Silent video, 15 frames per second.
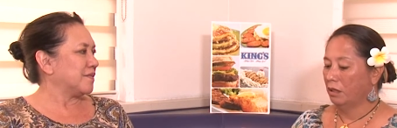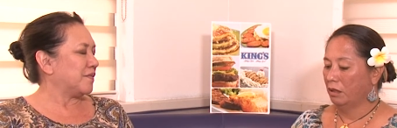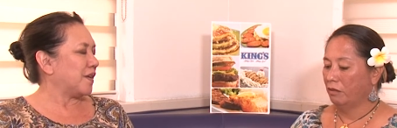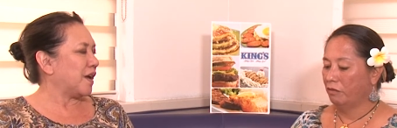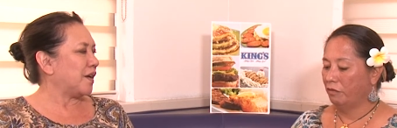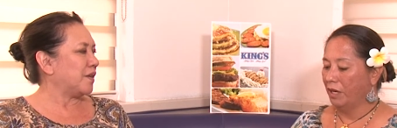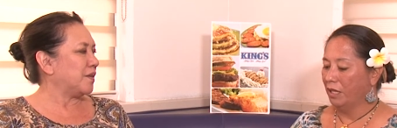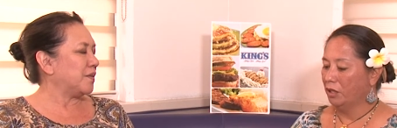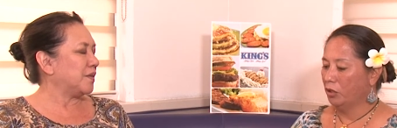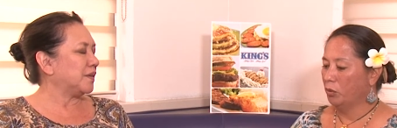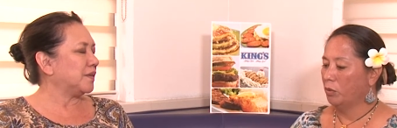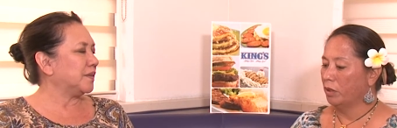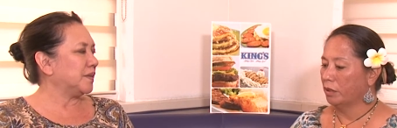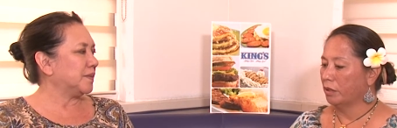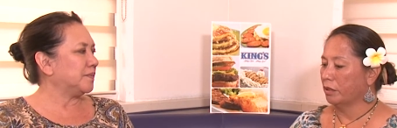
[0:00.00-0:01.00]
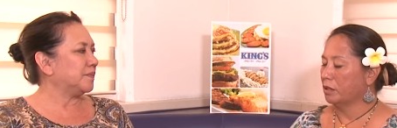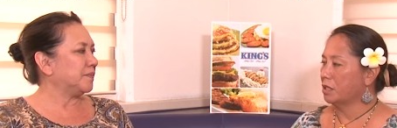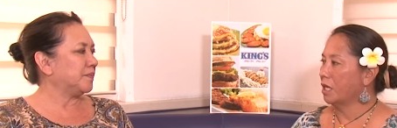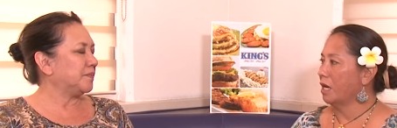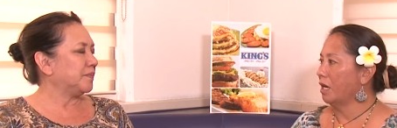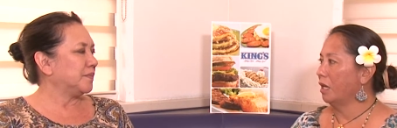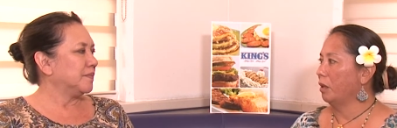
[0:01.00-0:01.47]
Speaker 1: value, value on our
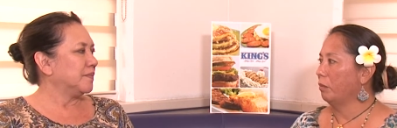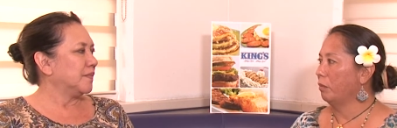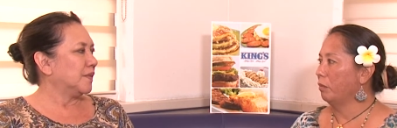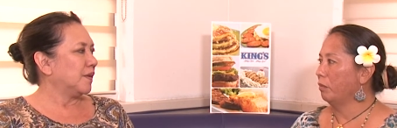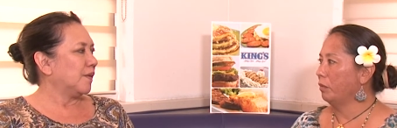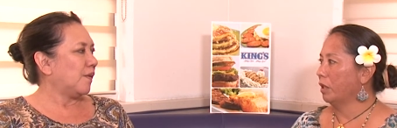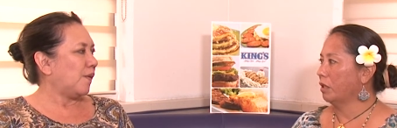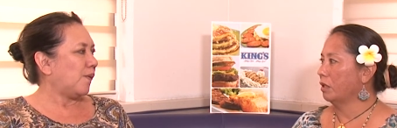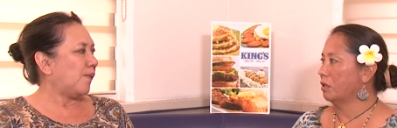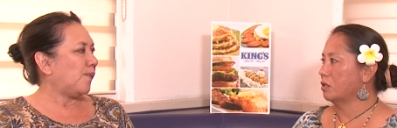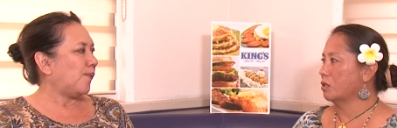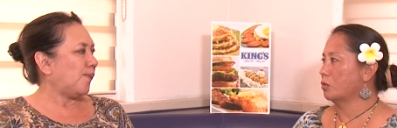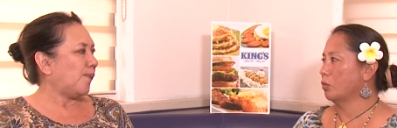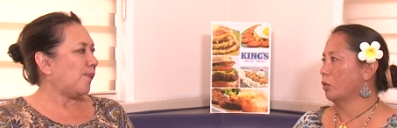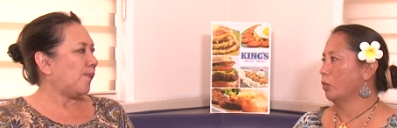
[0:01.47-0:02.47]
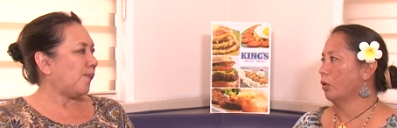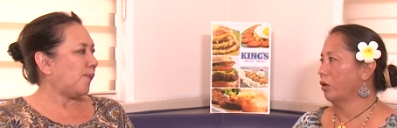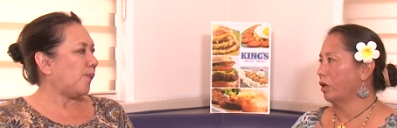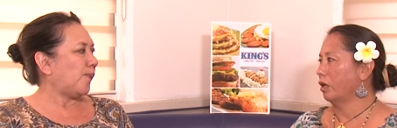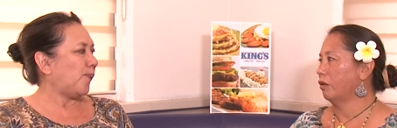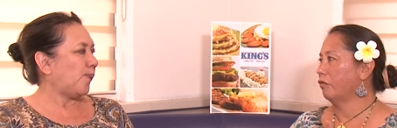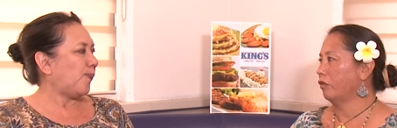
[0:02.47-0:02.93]
time because we're
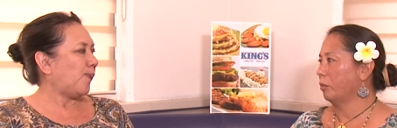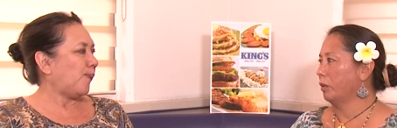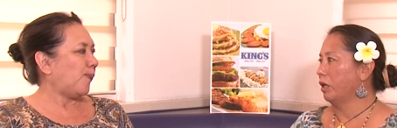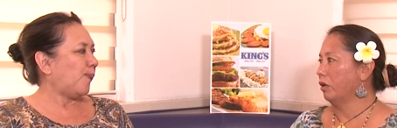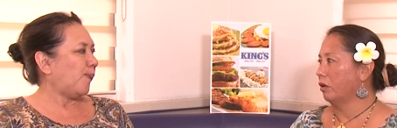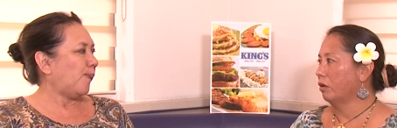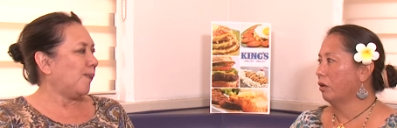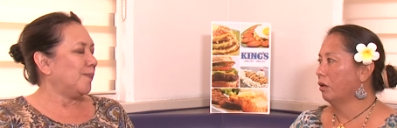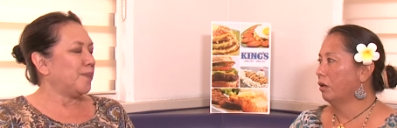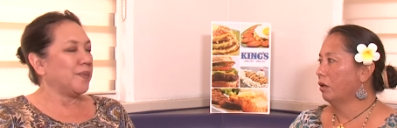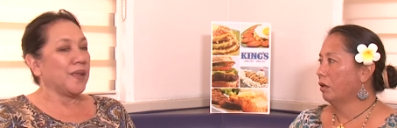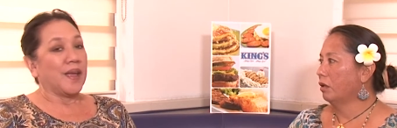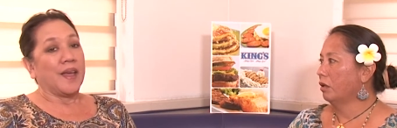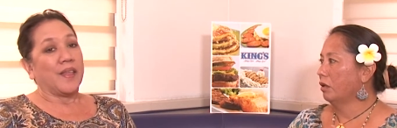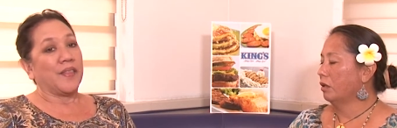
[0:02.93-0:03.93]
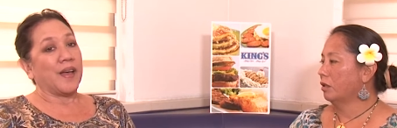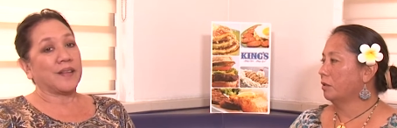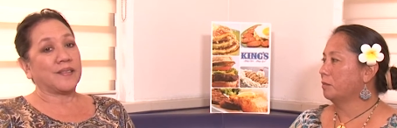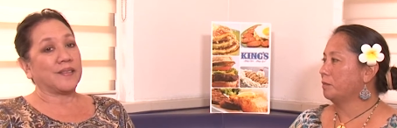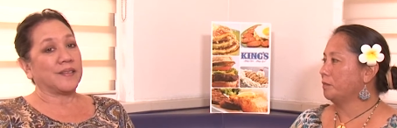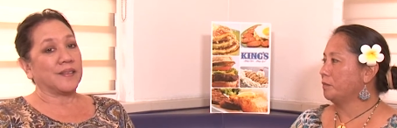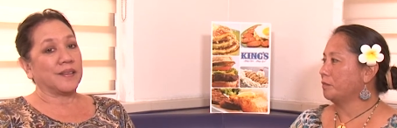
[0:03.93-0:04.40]
working from here
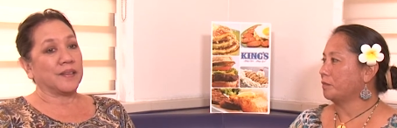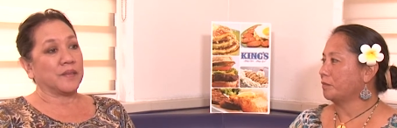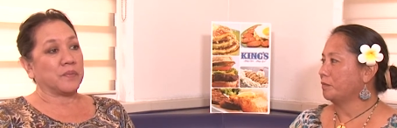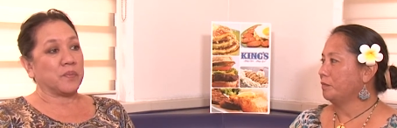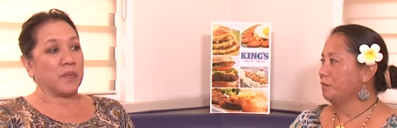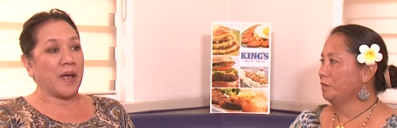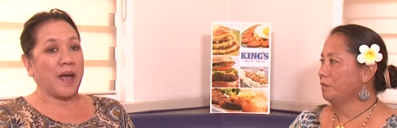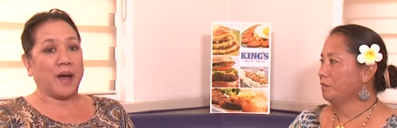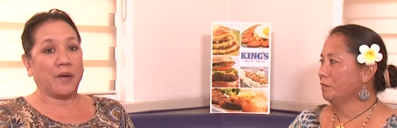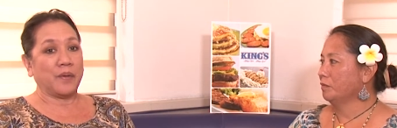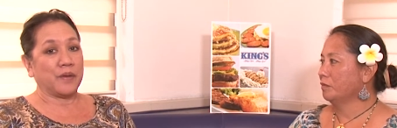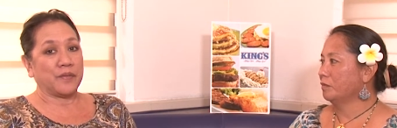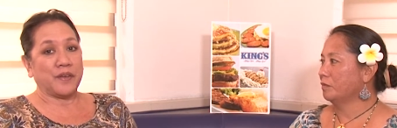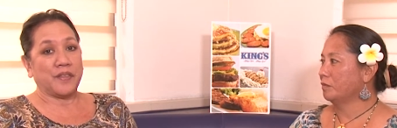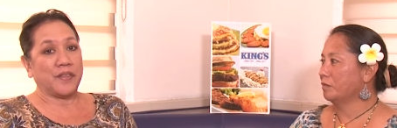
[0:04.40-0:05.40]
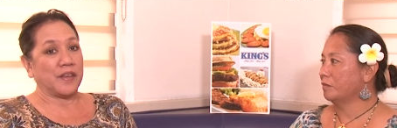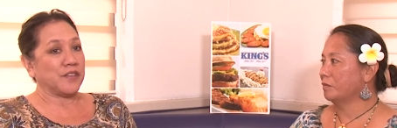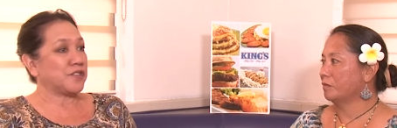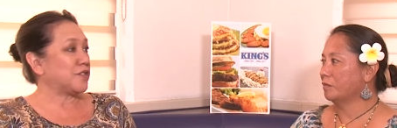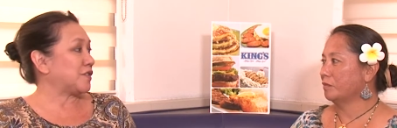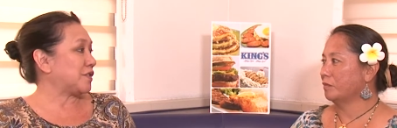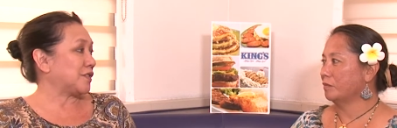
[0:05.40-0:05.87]
Speaker 2: that's how everything
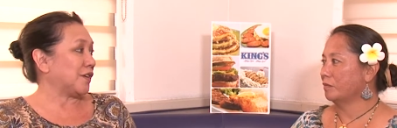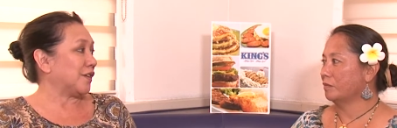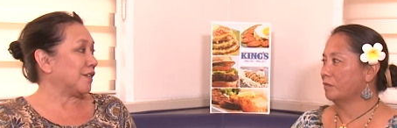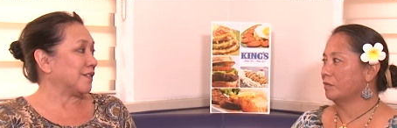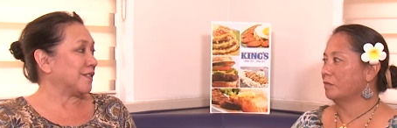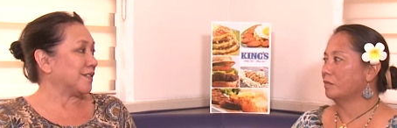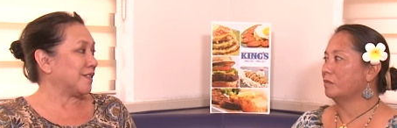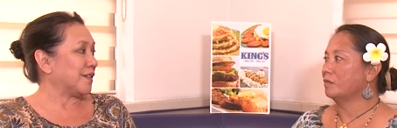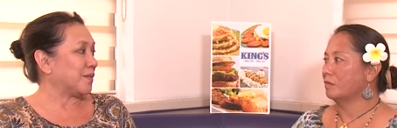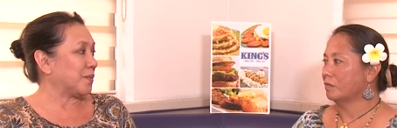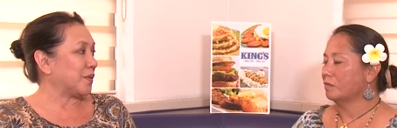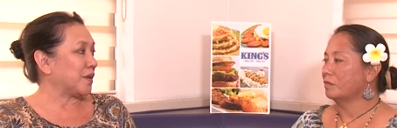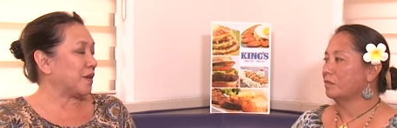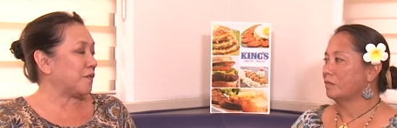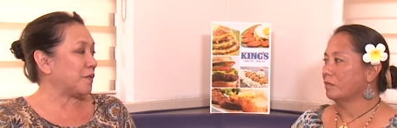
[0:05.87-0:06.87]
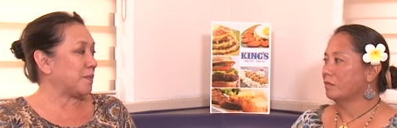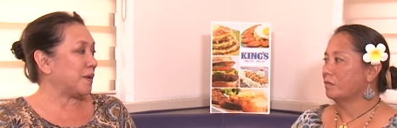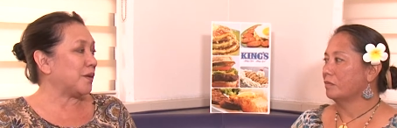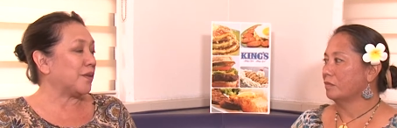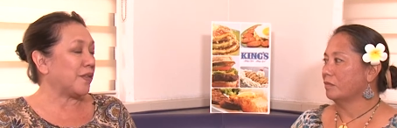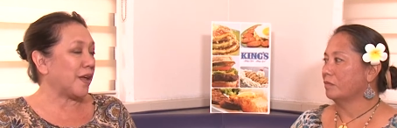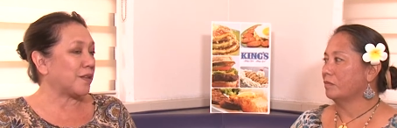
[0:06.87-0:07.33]
starts is working from
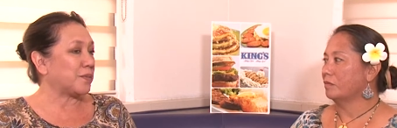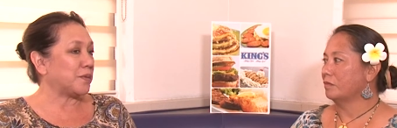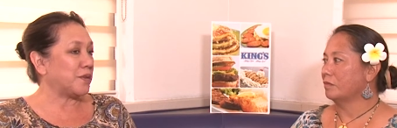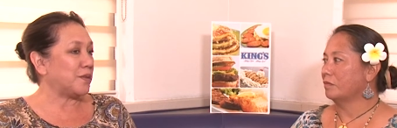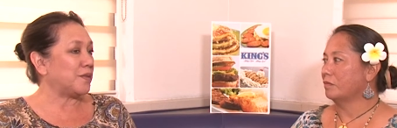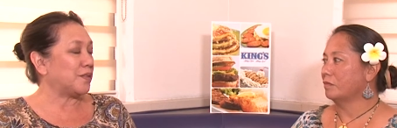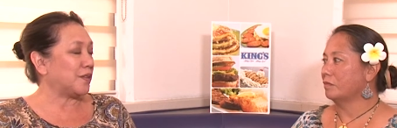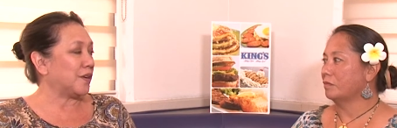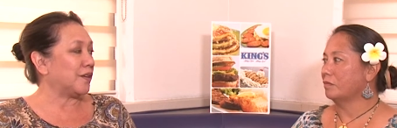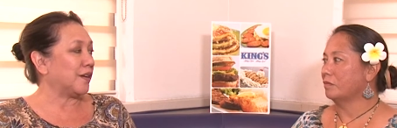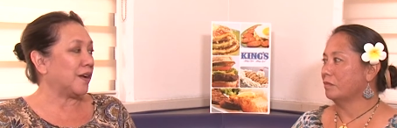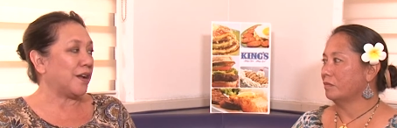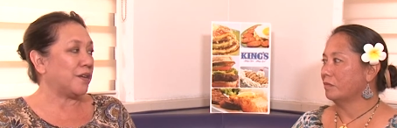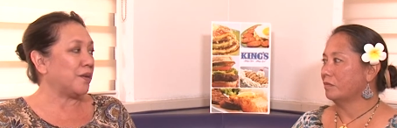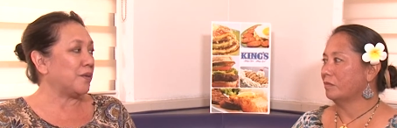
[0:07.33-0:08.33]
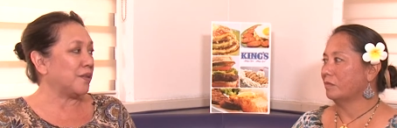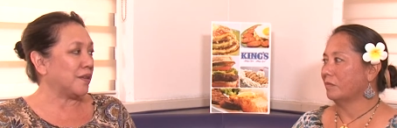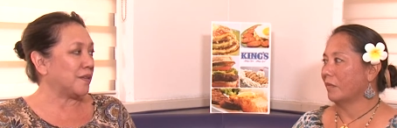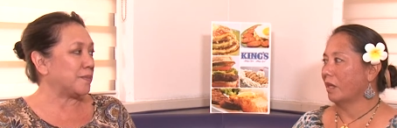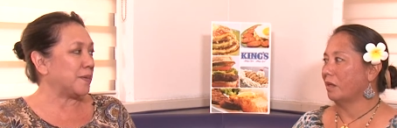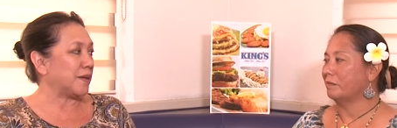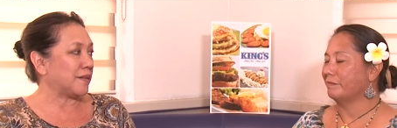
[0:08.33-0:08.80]
here and that's where you started i know
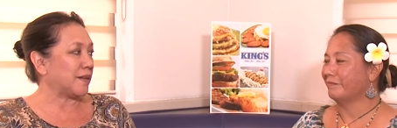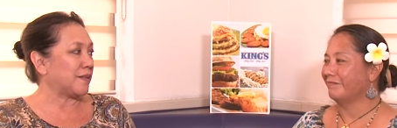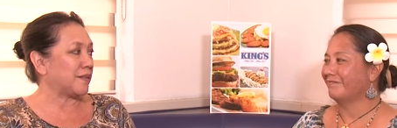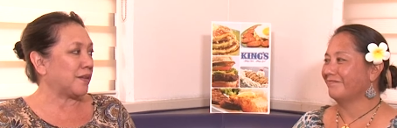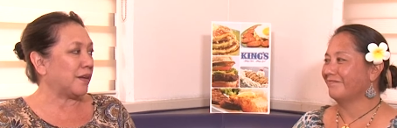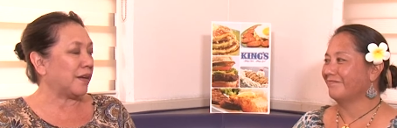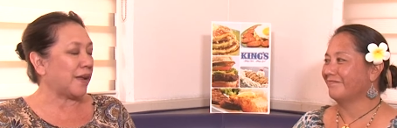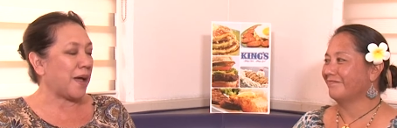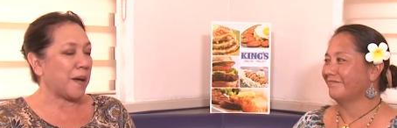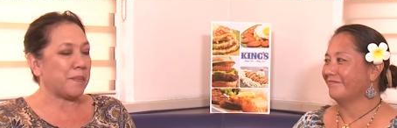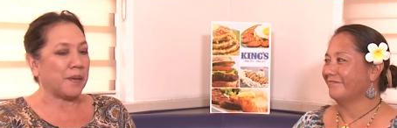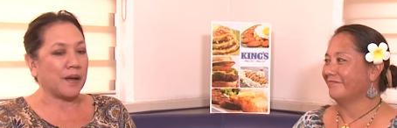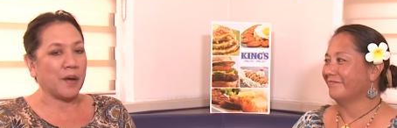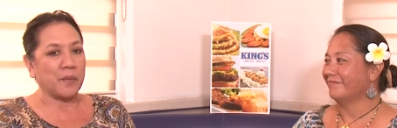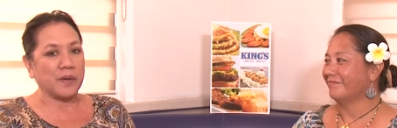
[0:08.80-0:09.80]
this yeah. because i saw it happen i